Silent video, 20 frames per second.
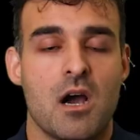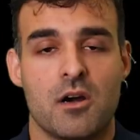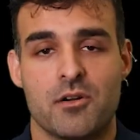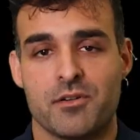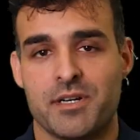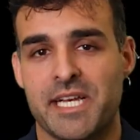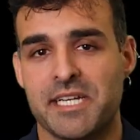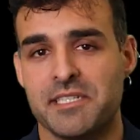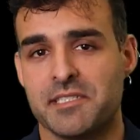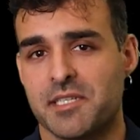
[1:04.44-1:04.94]

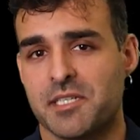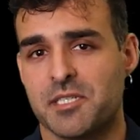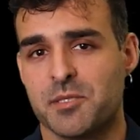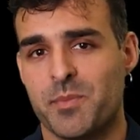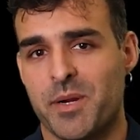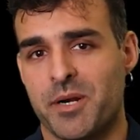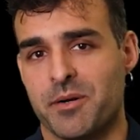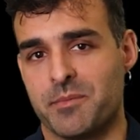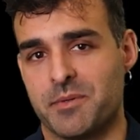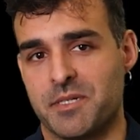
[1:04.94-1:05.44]
Our next
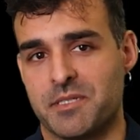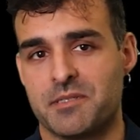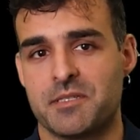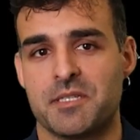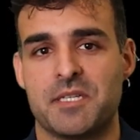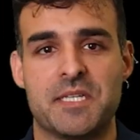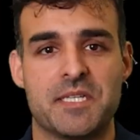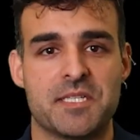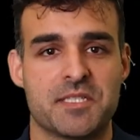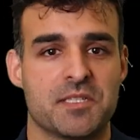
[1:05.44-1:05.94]

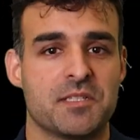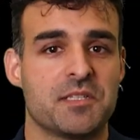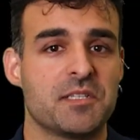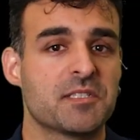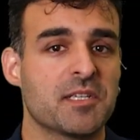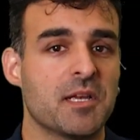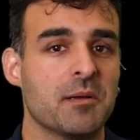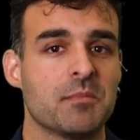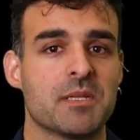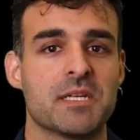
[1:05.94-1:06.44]
experiment is the
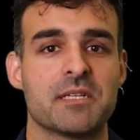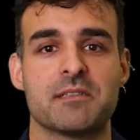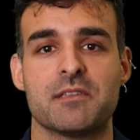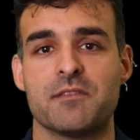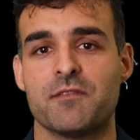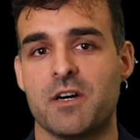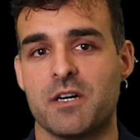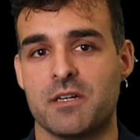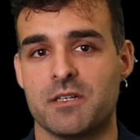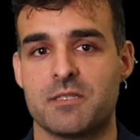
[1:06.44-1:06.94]
detumbling
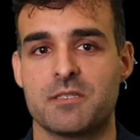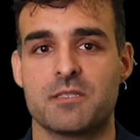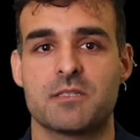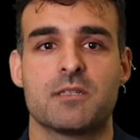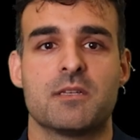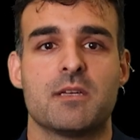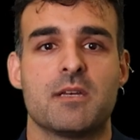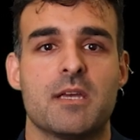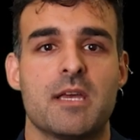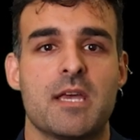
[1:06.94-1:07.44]
device.
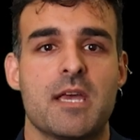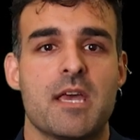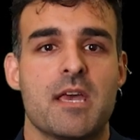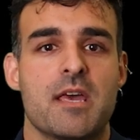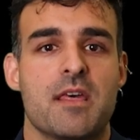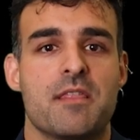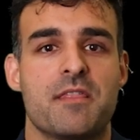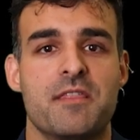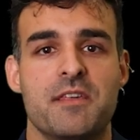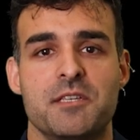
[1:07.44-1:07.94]

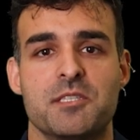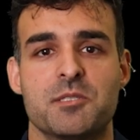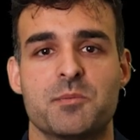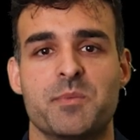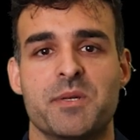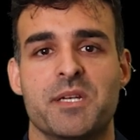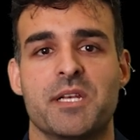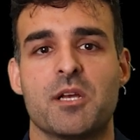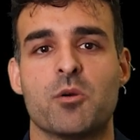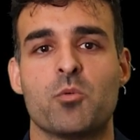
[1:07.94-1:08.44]
This
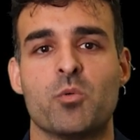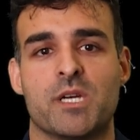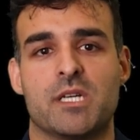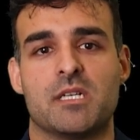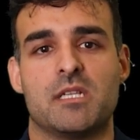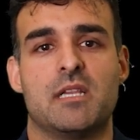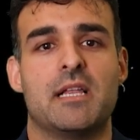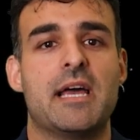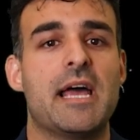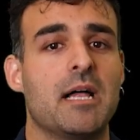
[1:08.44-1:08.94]
spinning
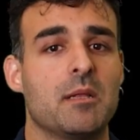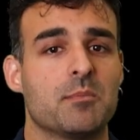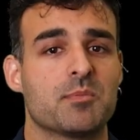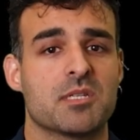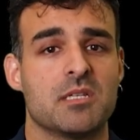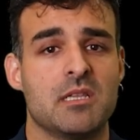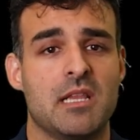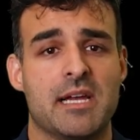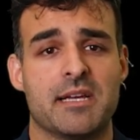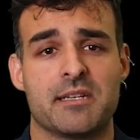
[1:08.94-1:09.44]
wheel
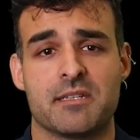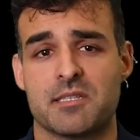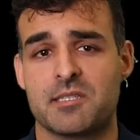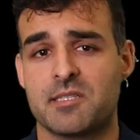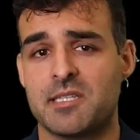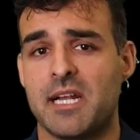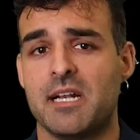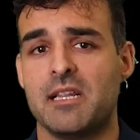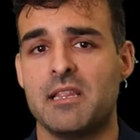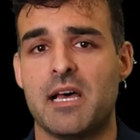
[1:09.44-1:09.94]
helps align the
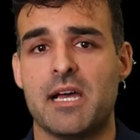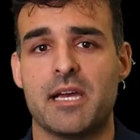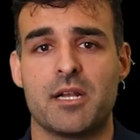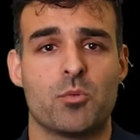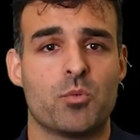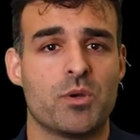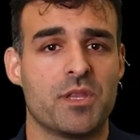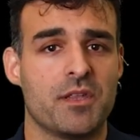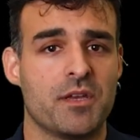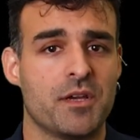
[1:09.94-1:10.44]

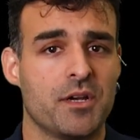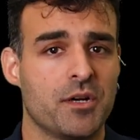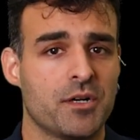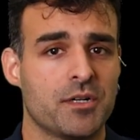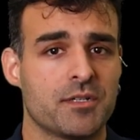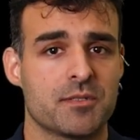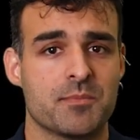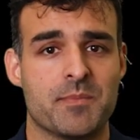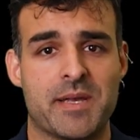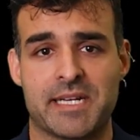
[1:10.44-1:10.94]
satellite with the
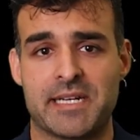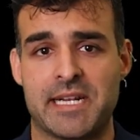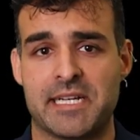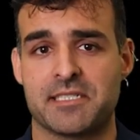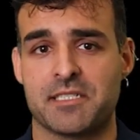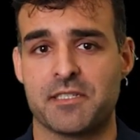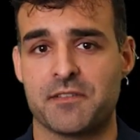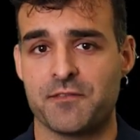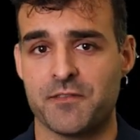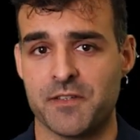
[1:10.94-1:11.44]
Earth's
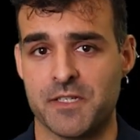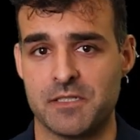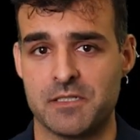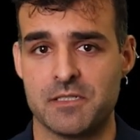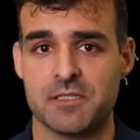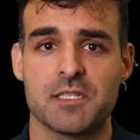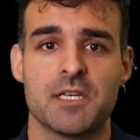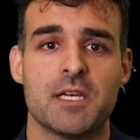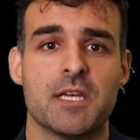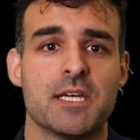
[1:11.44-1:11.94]
magnetic
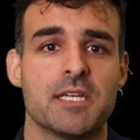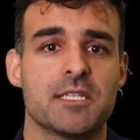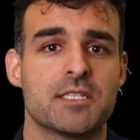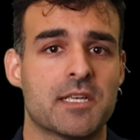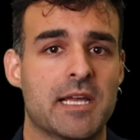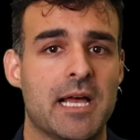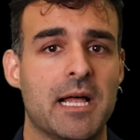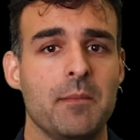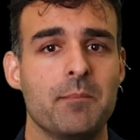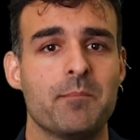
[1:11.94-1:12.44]
field
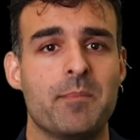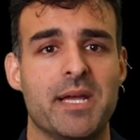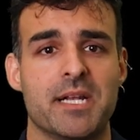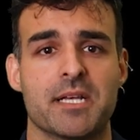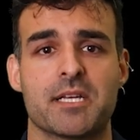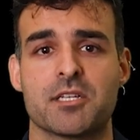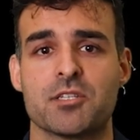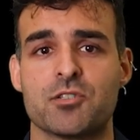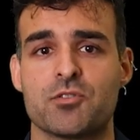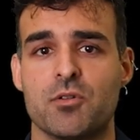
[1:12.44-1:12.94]
to help
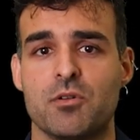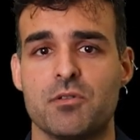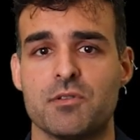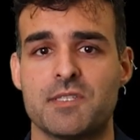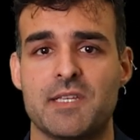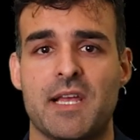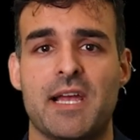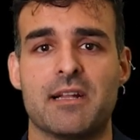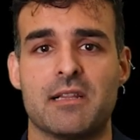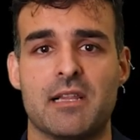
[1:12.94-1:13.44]
better control
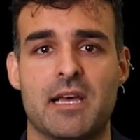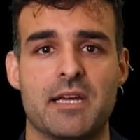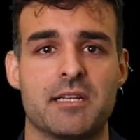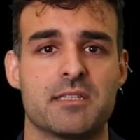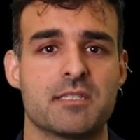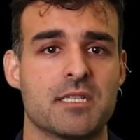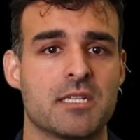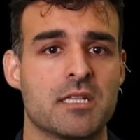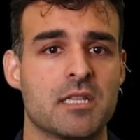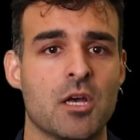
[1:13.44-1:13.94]

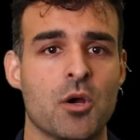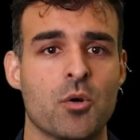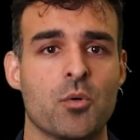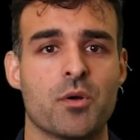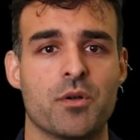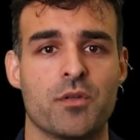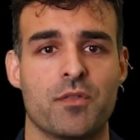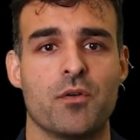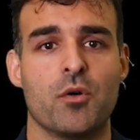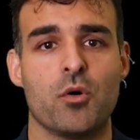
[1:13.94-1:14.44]
satellites in
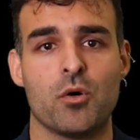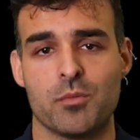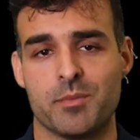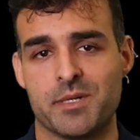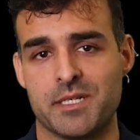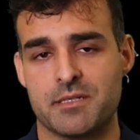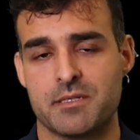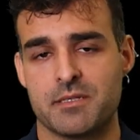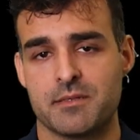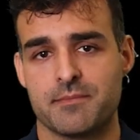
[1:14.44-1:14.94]
low Earth
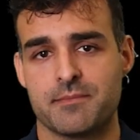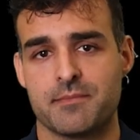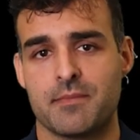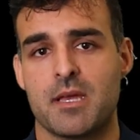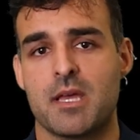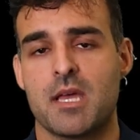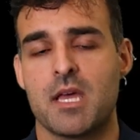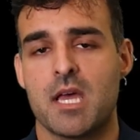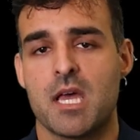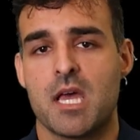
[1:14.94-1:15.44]
orbit.
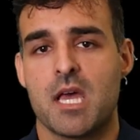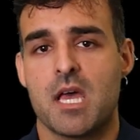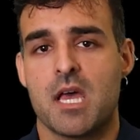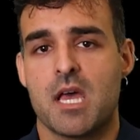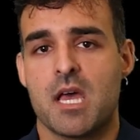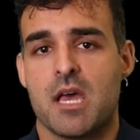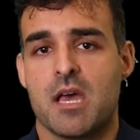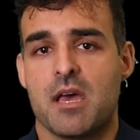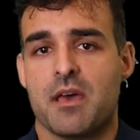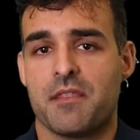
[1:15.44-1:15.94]

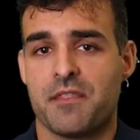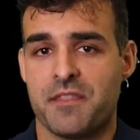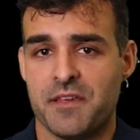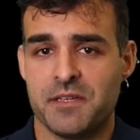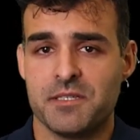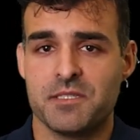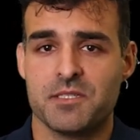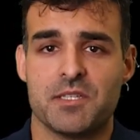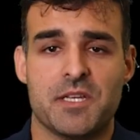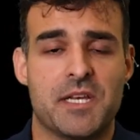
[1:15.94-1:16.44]

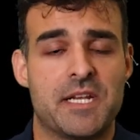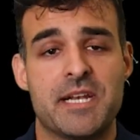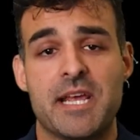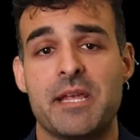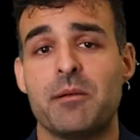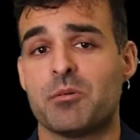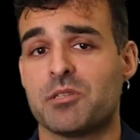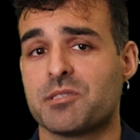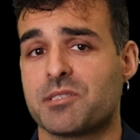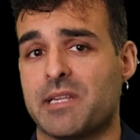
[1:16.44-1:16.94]
This
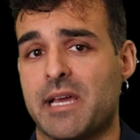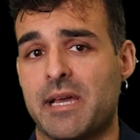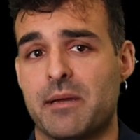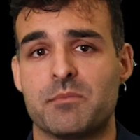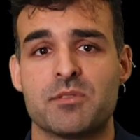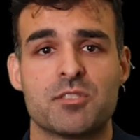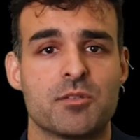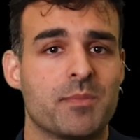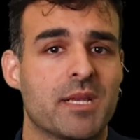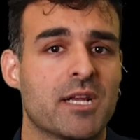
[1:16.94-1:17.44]
enables
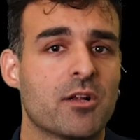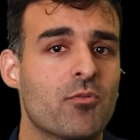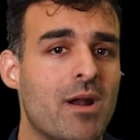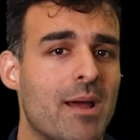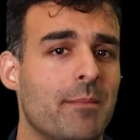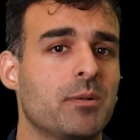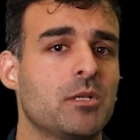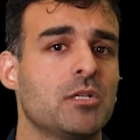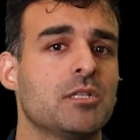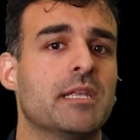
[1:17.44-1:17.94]
them to be
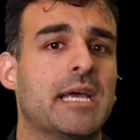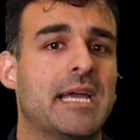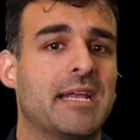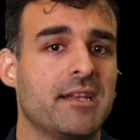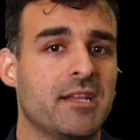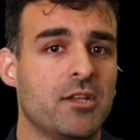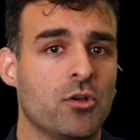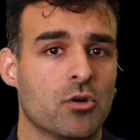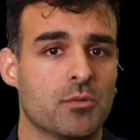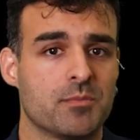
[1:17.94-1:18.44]
grappled
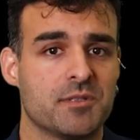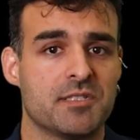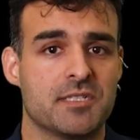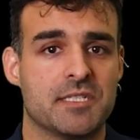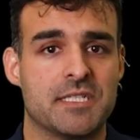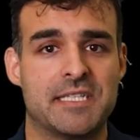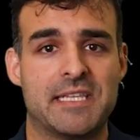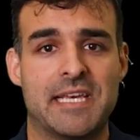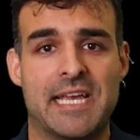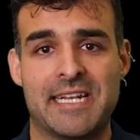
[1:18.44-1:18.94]
and
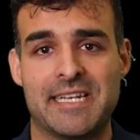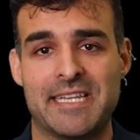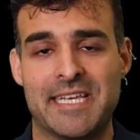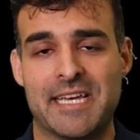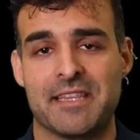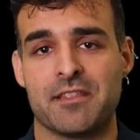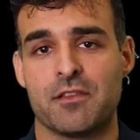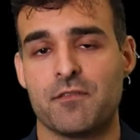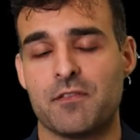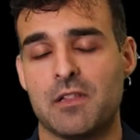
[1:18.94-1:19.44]
deorbited at
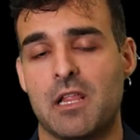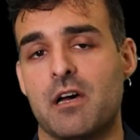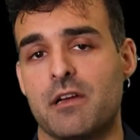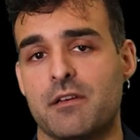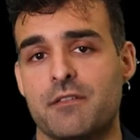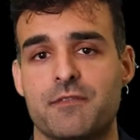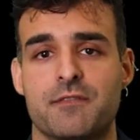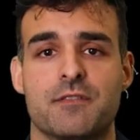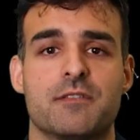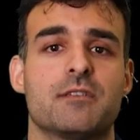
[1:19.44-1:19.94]
the end of
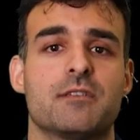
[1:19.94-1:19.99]
life.